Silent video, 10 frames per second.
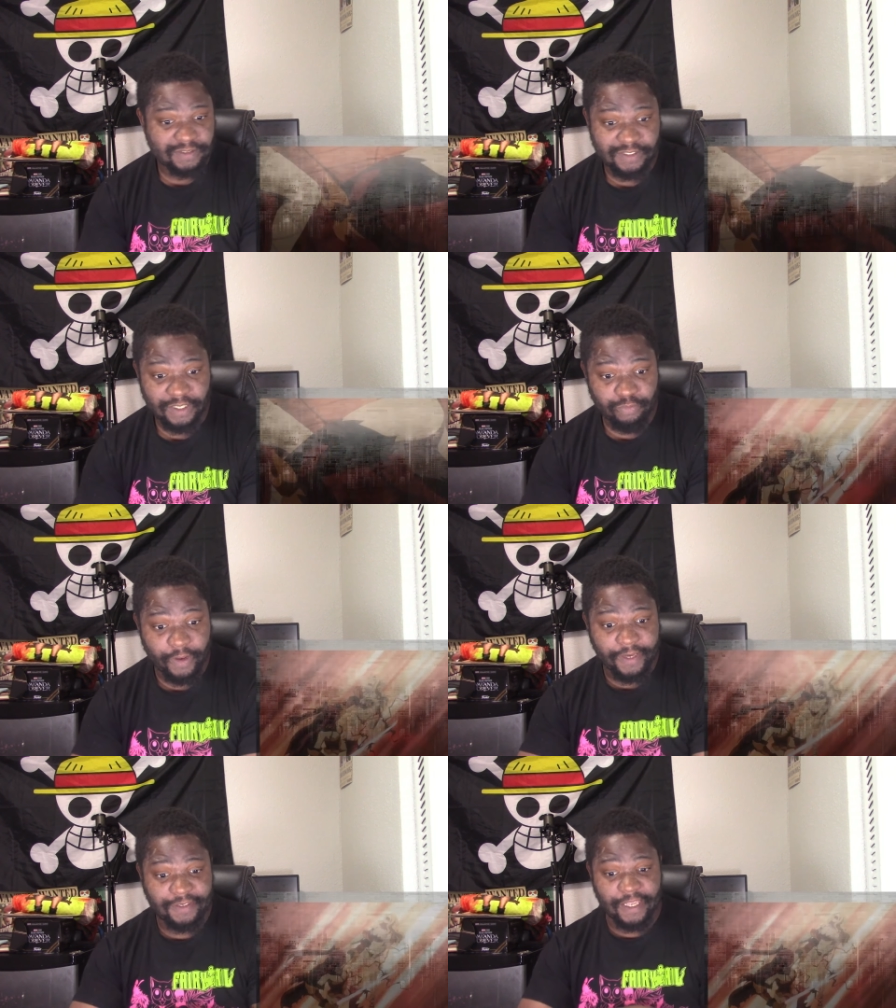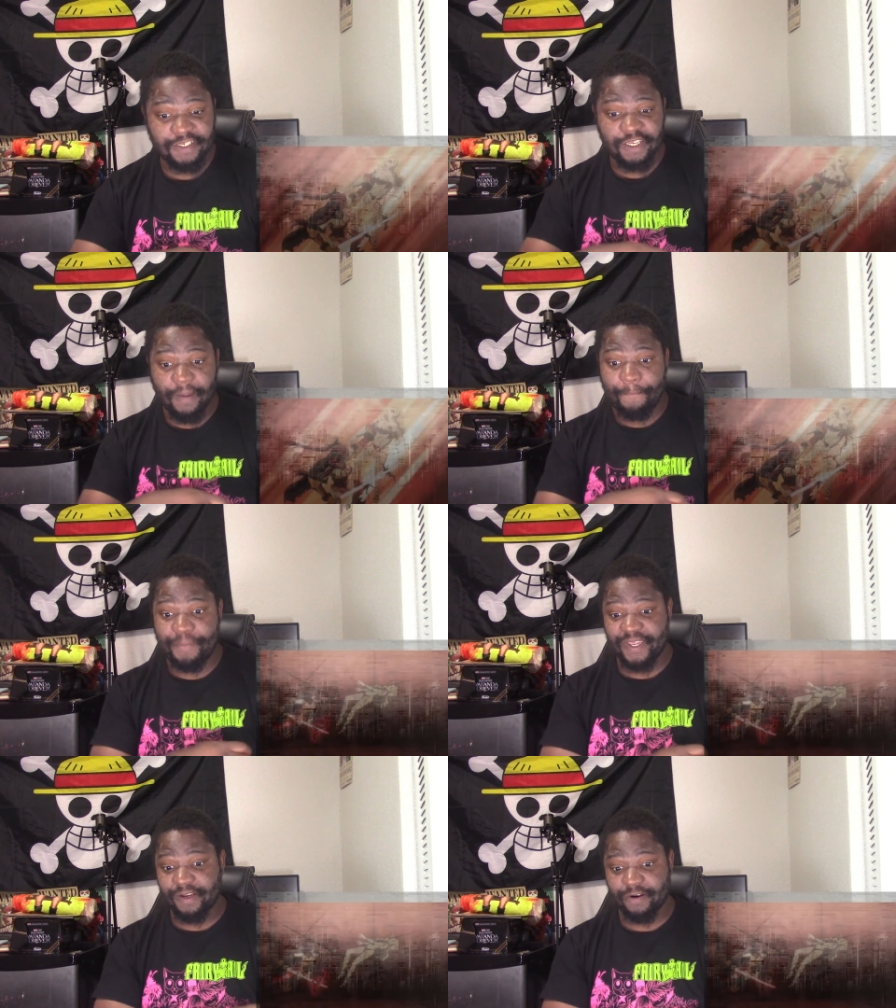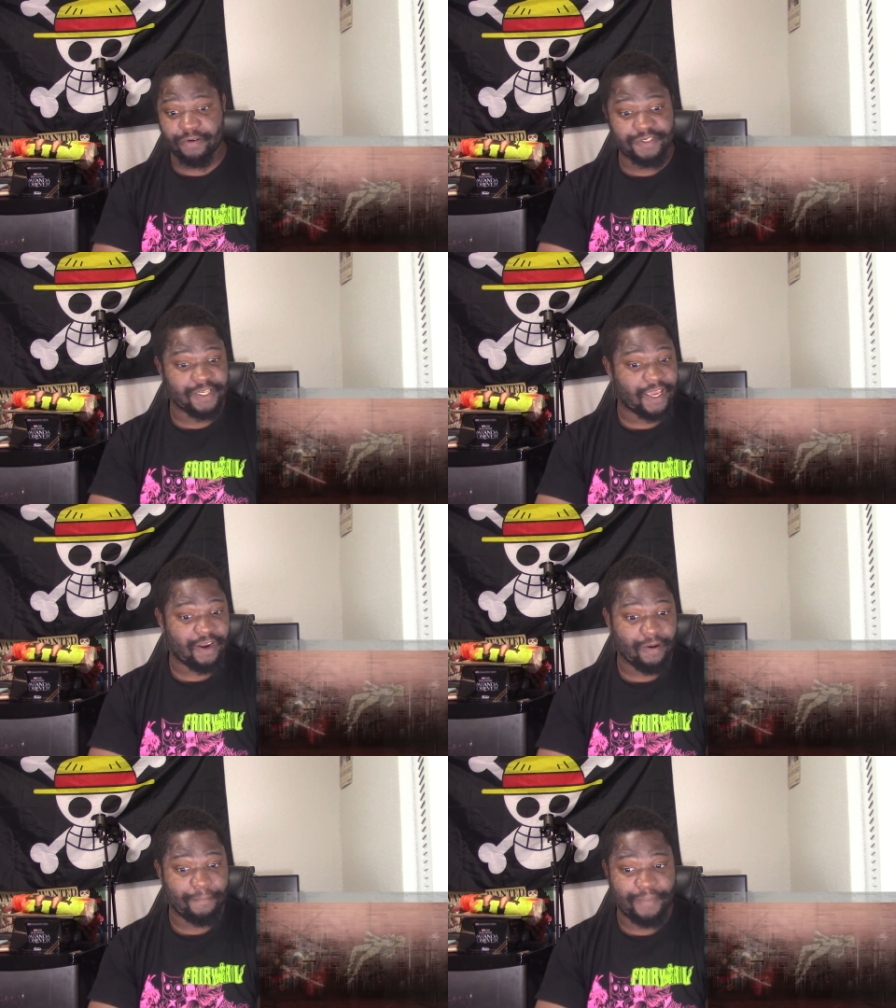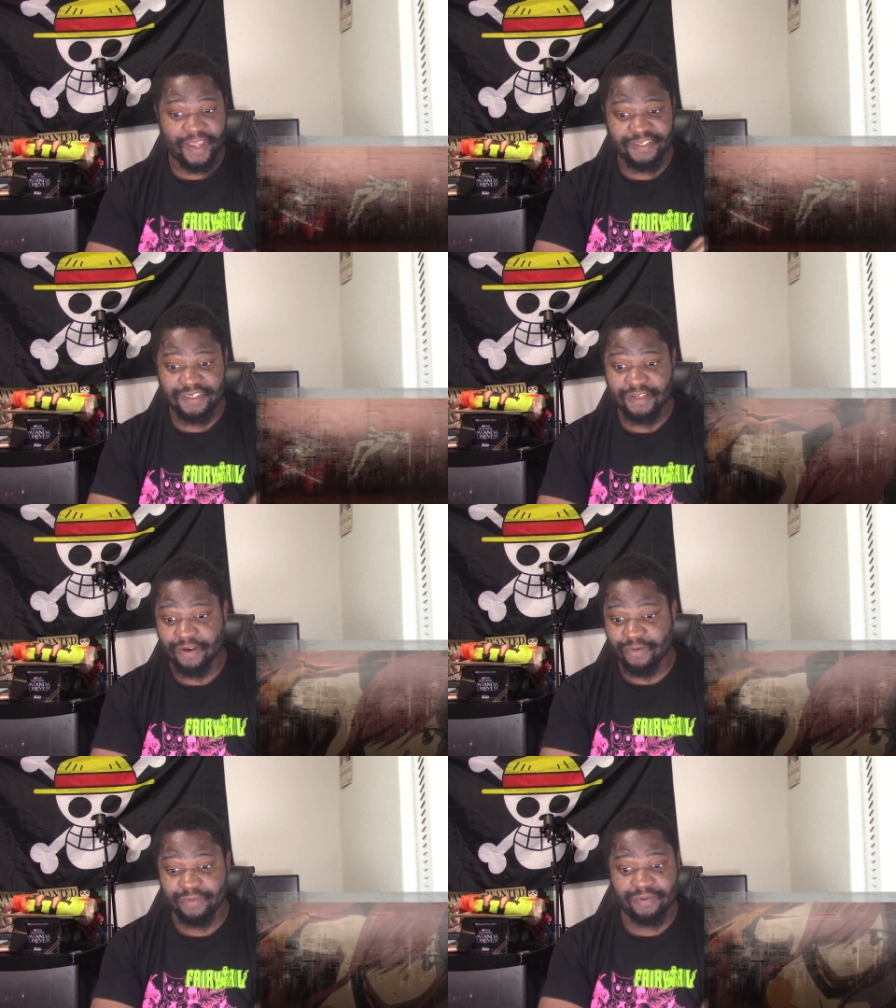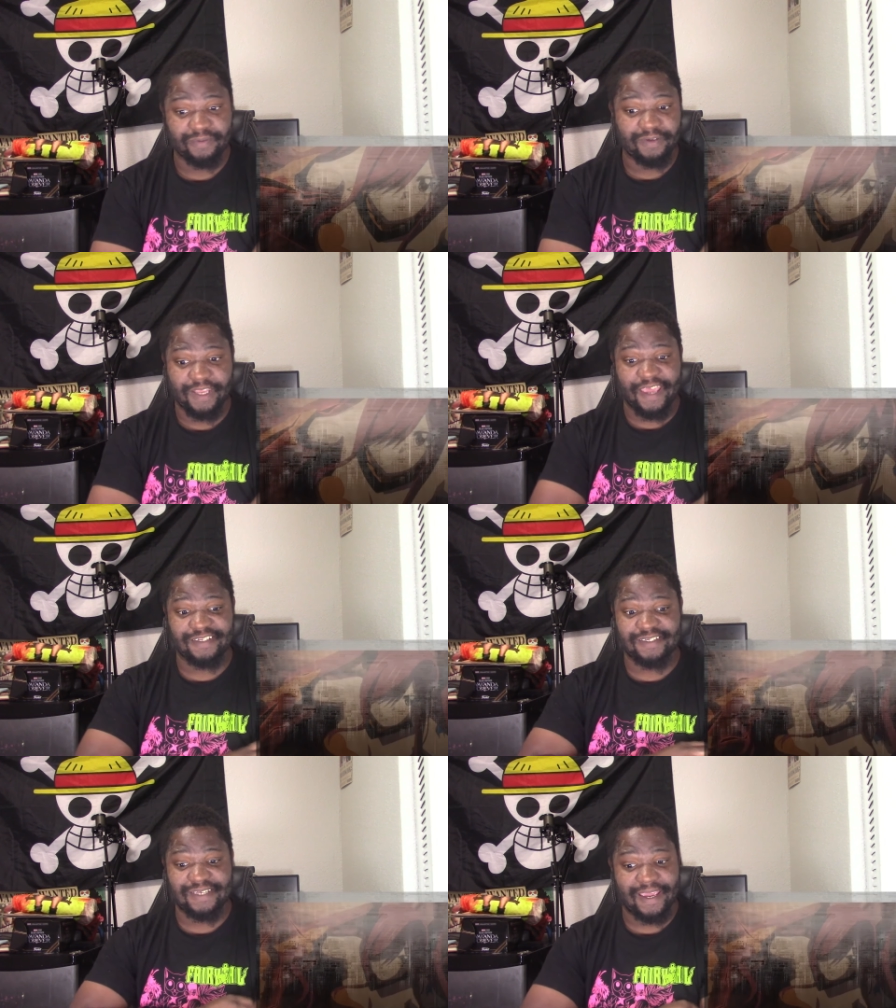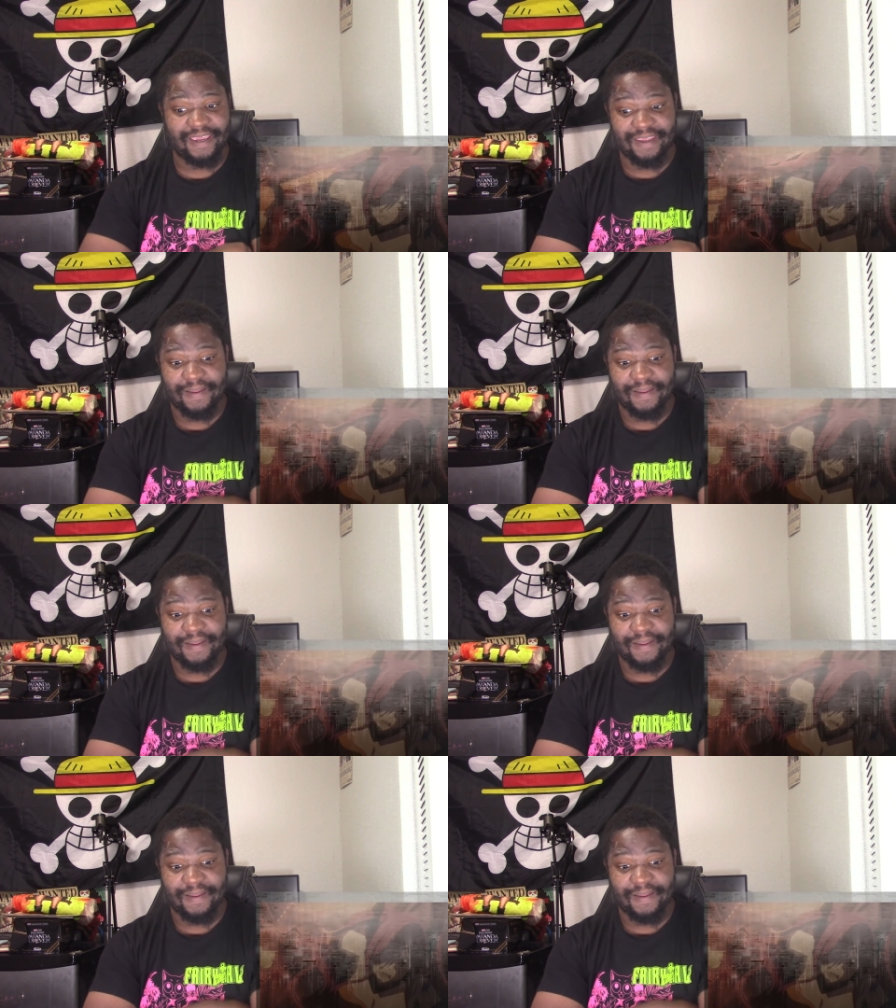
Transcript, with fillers: She really thinks she can beat Erza at her best, though. That's sad.